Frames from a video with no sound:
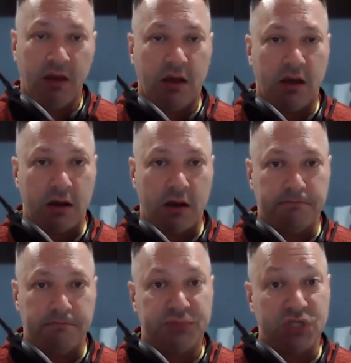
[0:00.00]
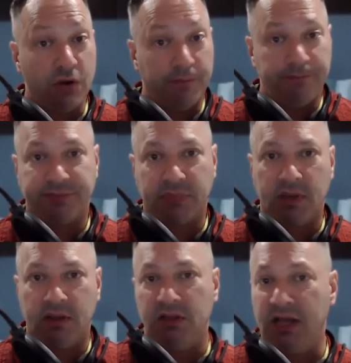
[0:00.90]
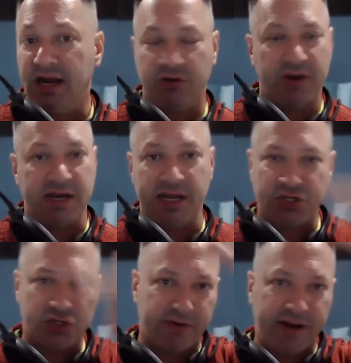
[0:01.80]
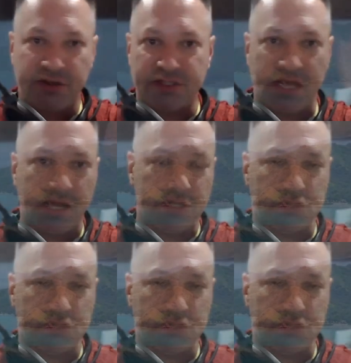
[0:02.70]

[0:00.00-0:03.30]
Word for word: So a lot of great nature right outside as